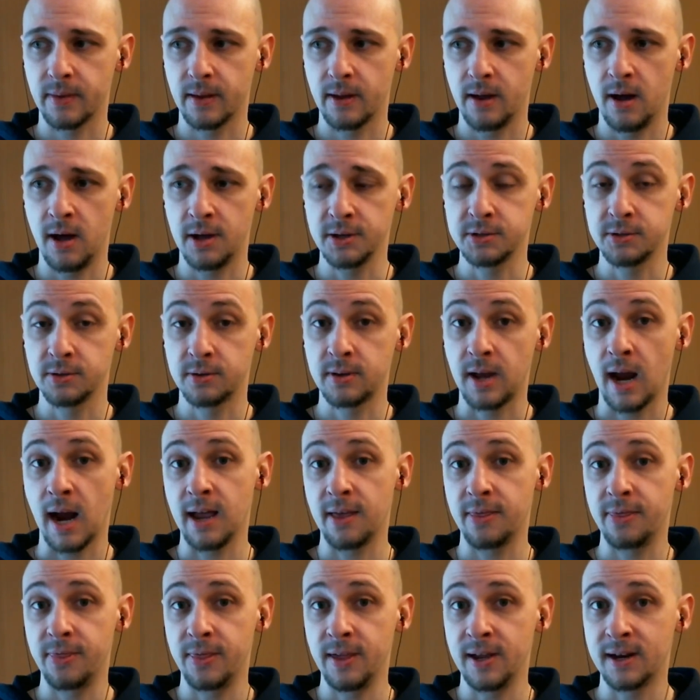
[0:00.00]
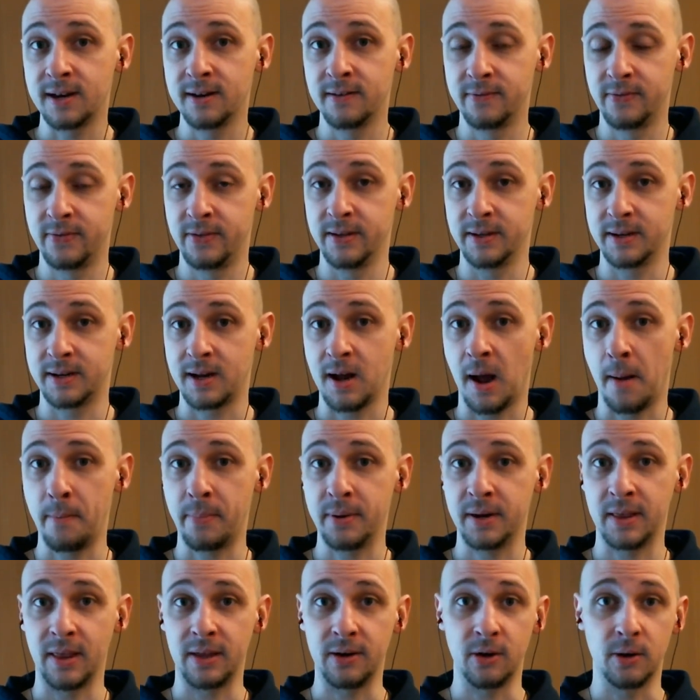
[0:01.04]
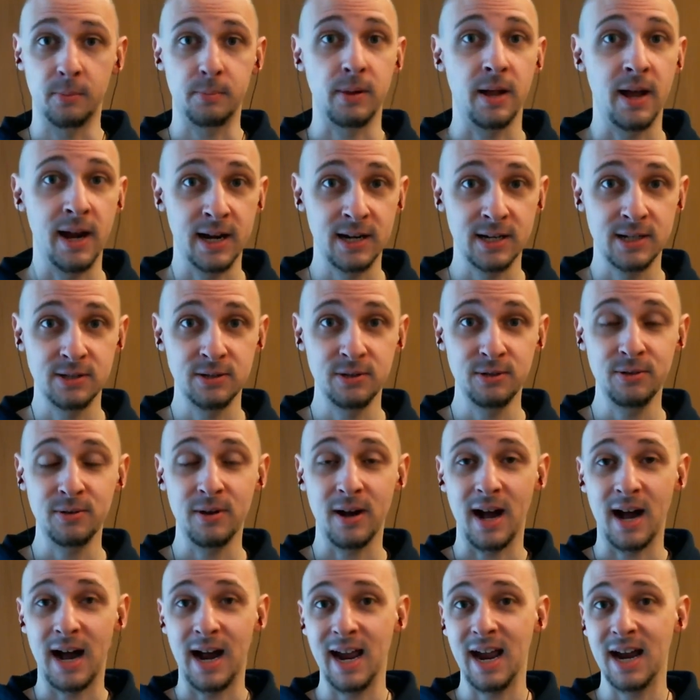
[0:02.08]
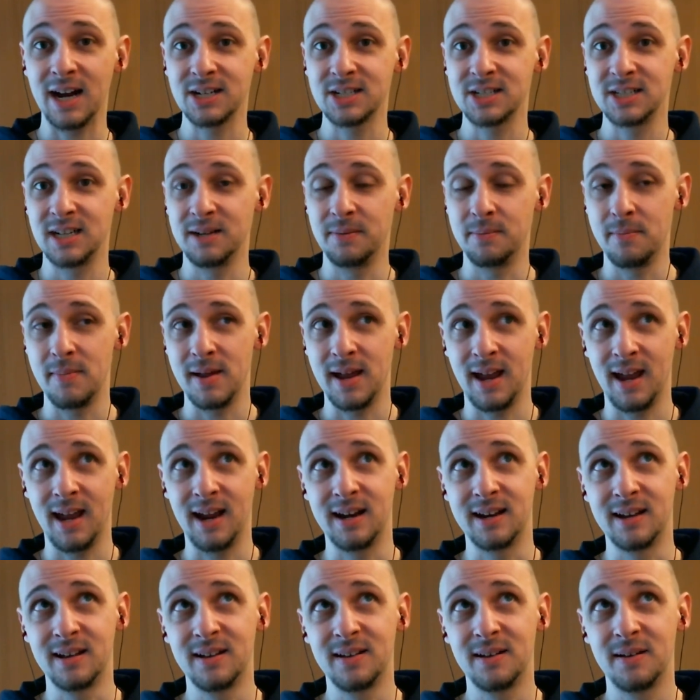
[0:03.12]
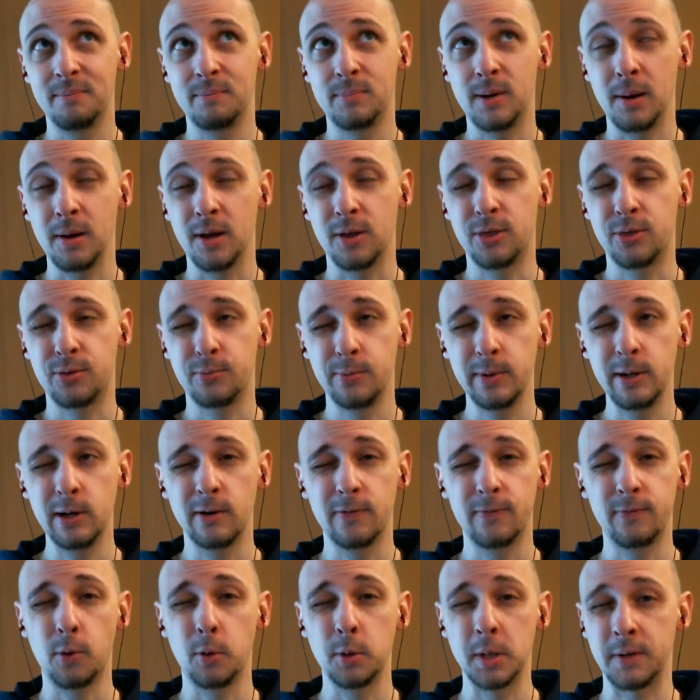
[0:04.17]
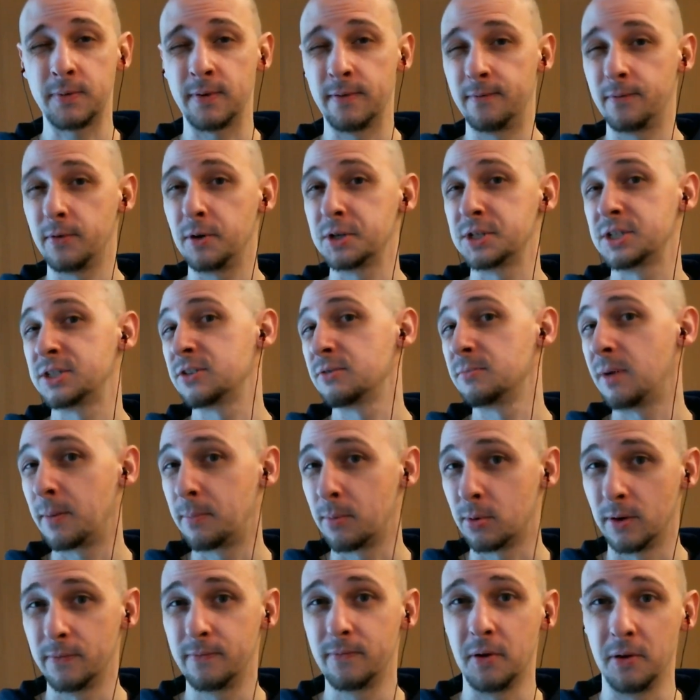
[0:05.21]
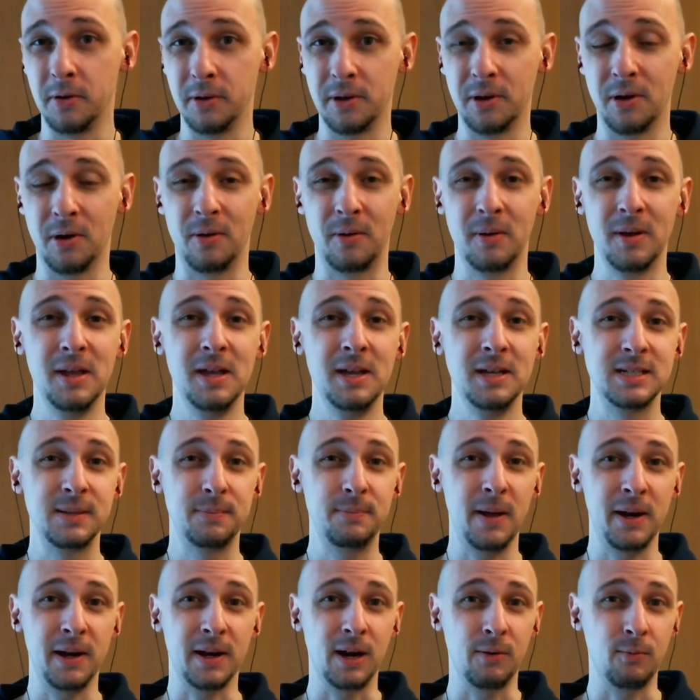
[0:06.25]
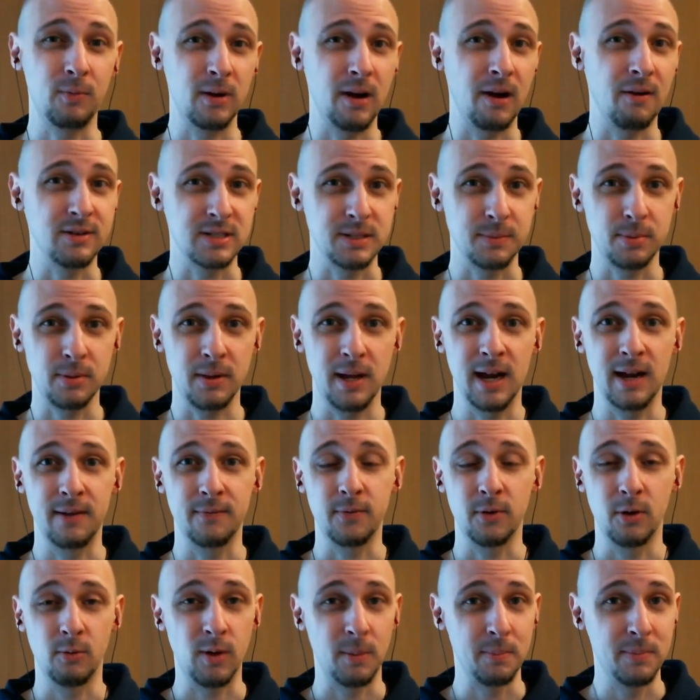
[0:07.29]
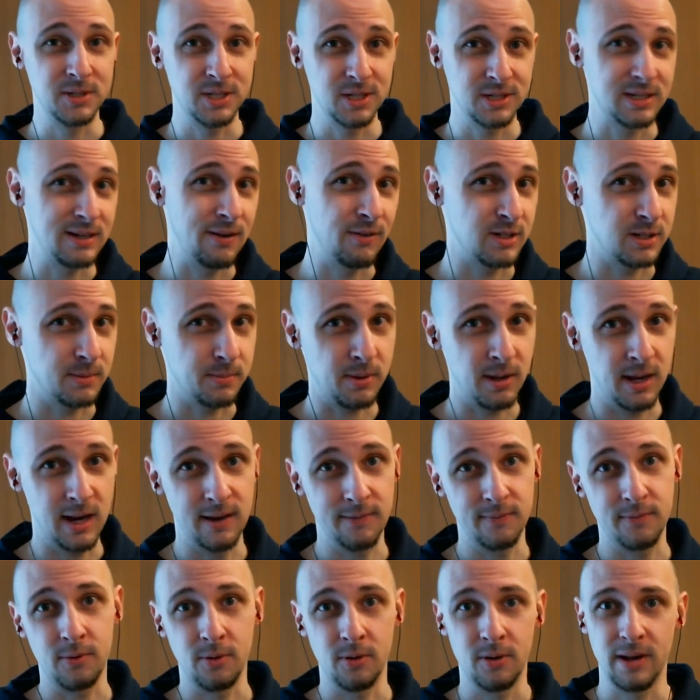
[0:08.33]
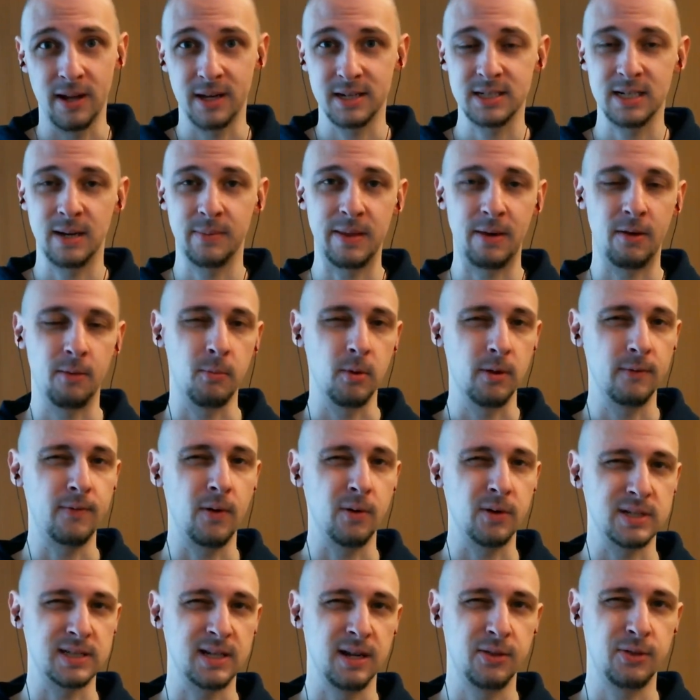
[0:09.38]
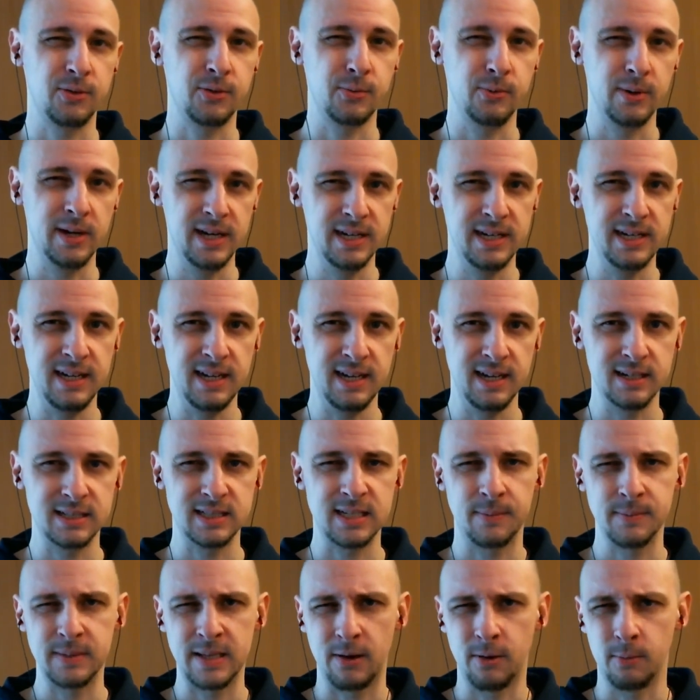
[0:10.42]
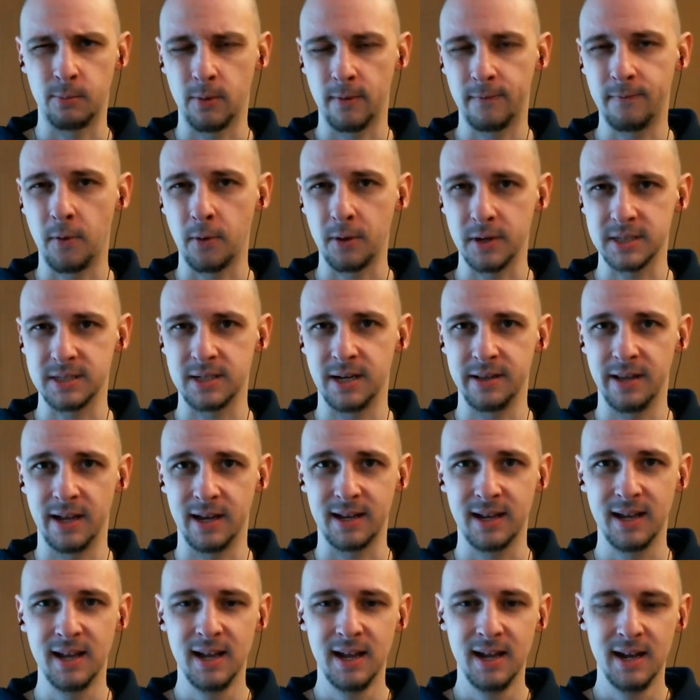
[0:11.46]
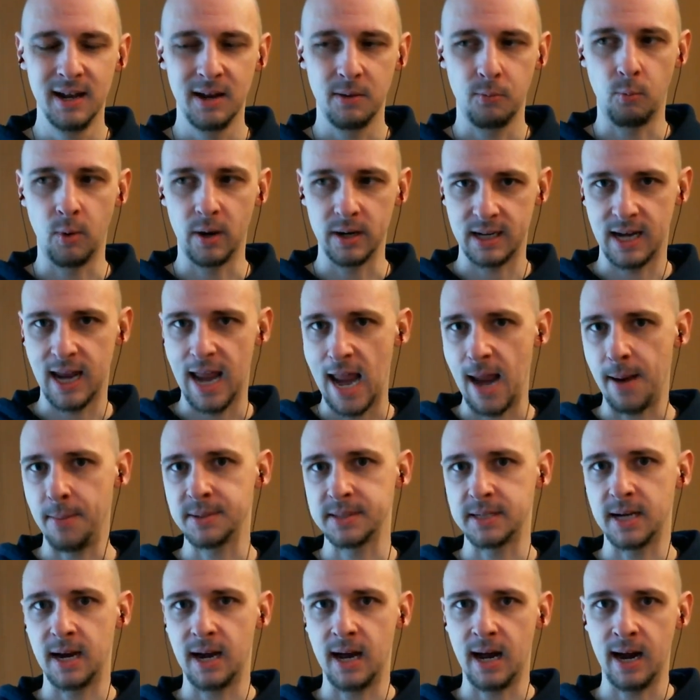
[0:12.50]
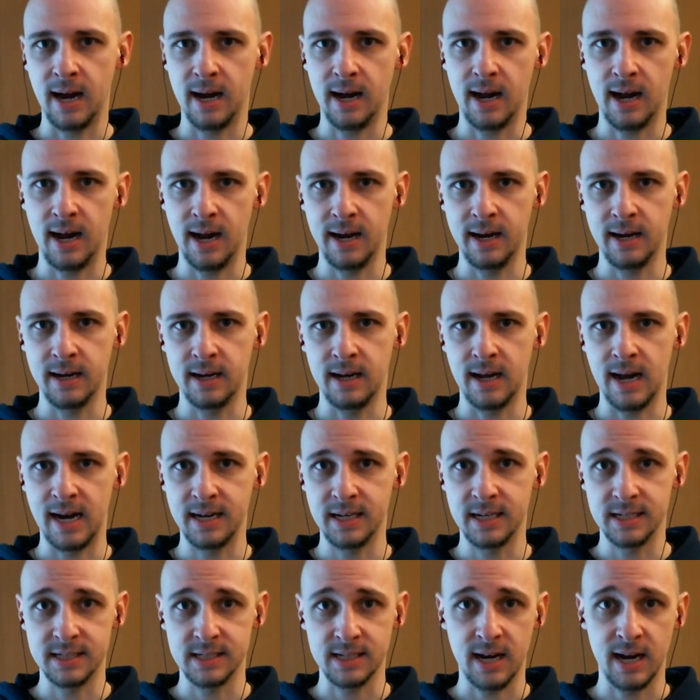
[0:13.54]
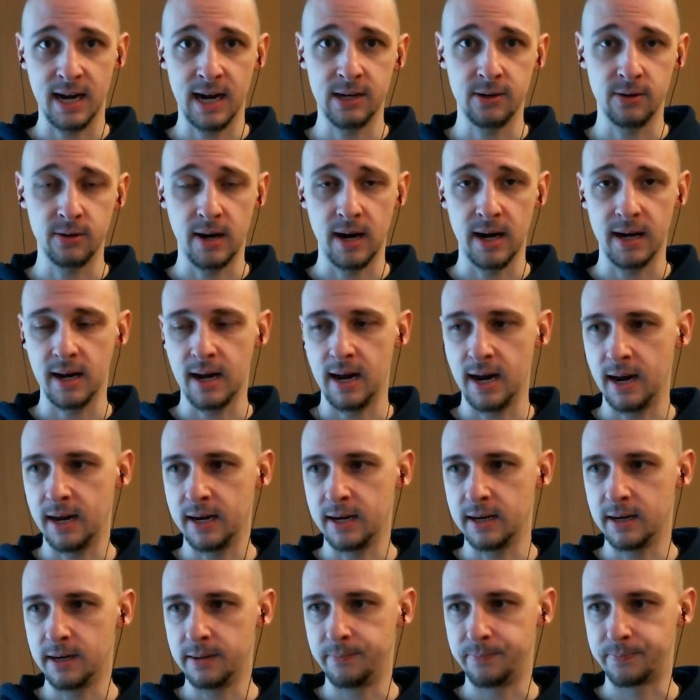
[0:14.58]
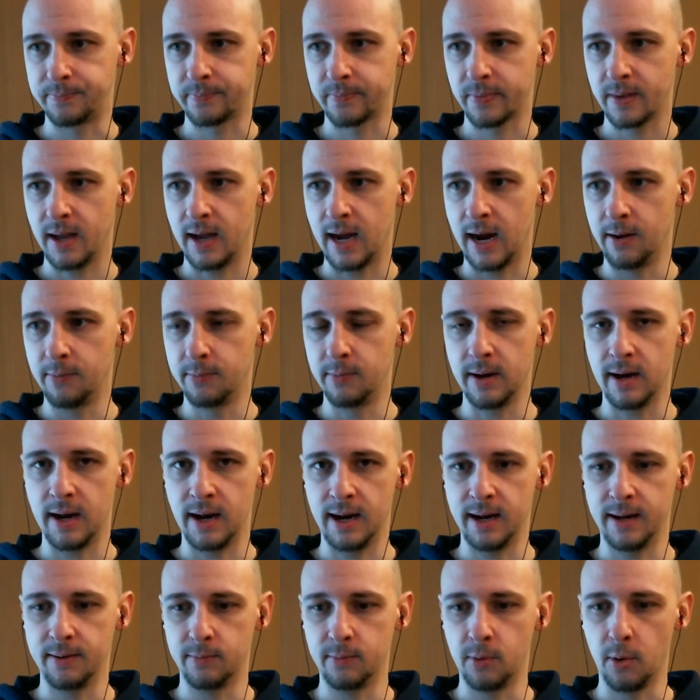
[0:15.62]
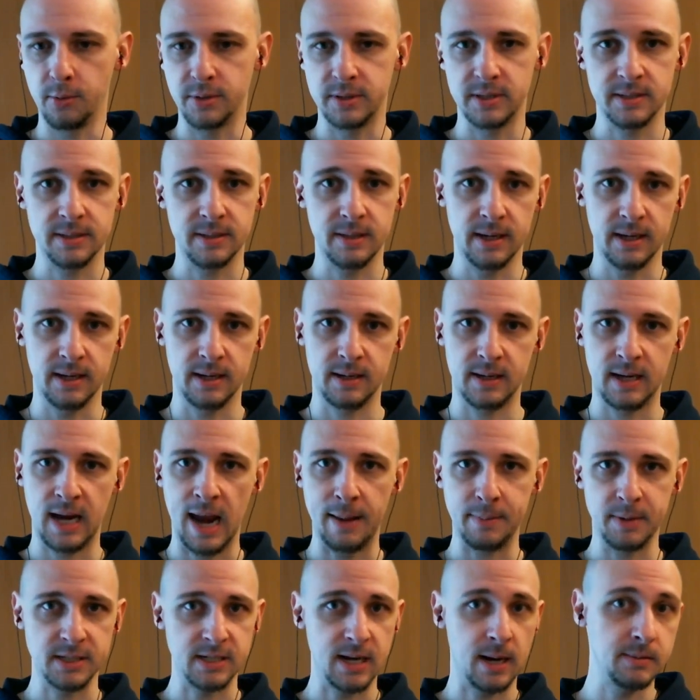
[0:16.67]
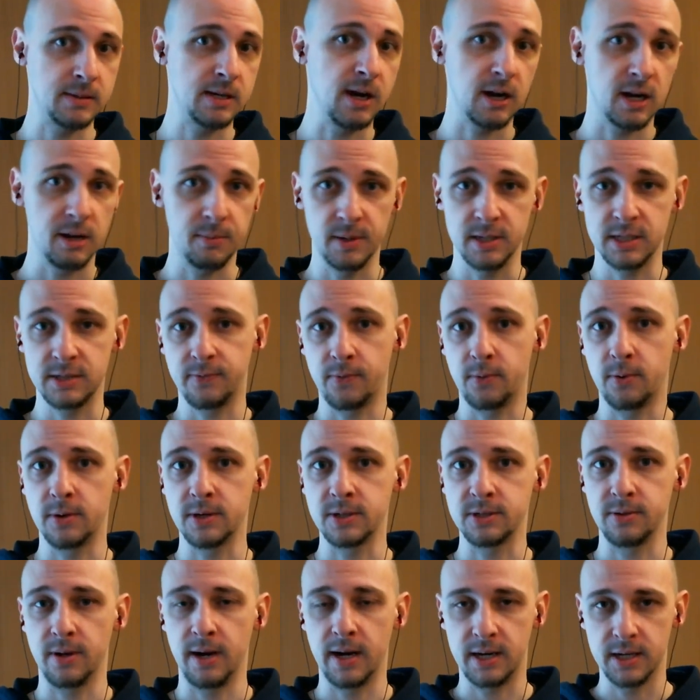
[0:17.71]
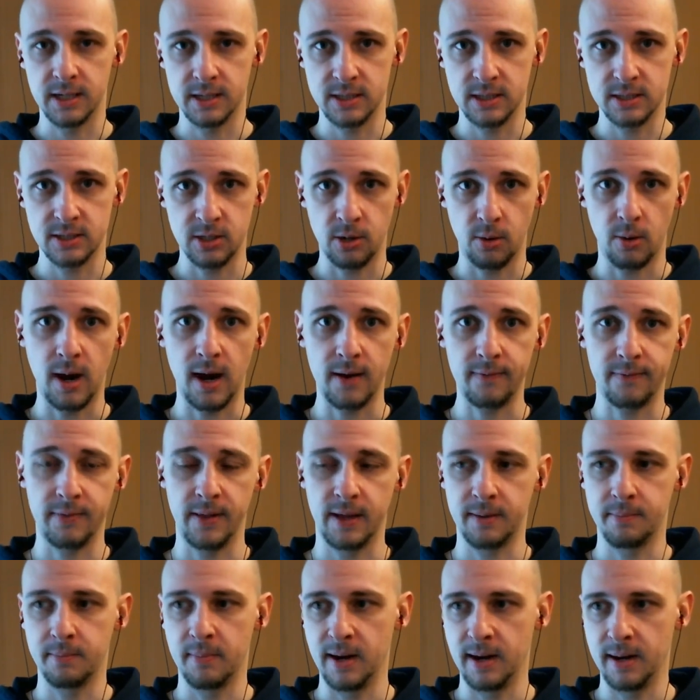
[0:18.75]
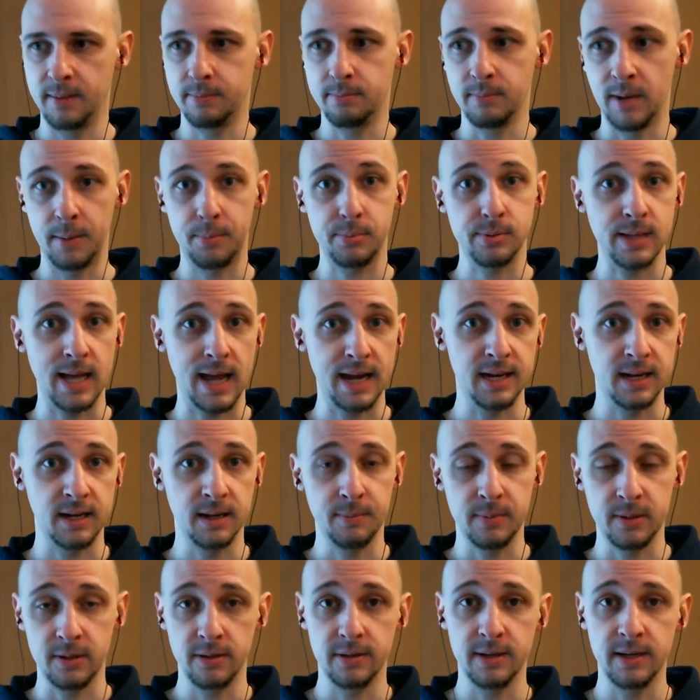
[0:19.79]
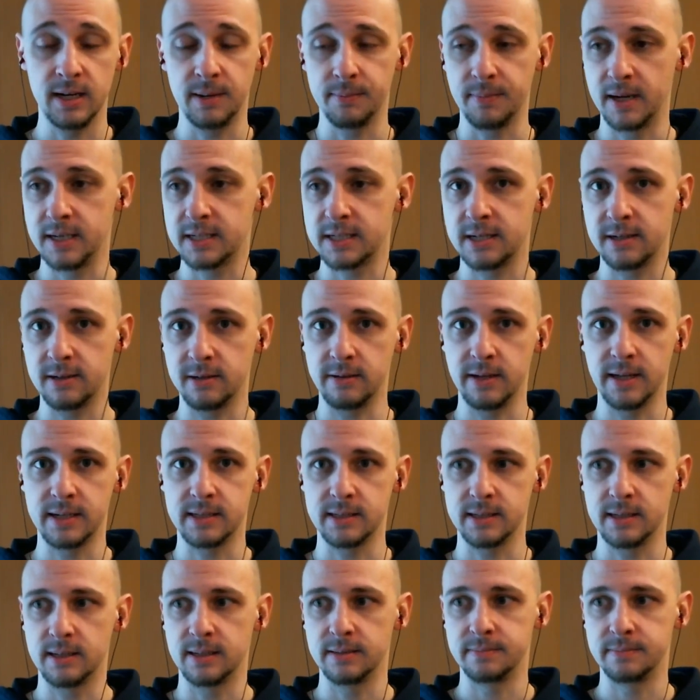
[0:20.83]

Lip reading: also kind of think of the company that you're applying to. I actually made probably 3 or 4 different versions of my portfolio, depending on where I was applying for and what position I was applying for. Like some that are more focused on 3D, and some that are more focused on like what games I designed, or I wrote like game design documents for, so that I could show off like my planning ability and my skill at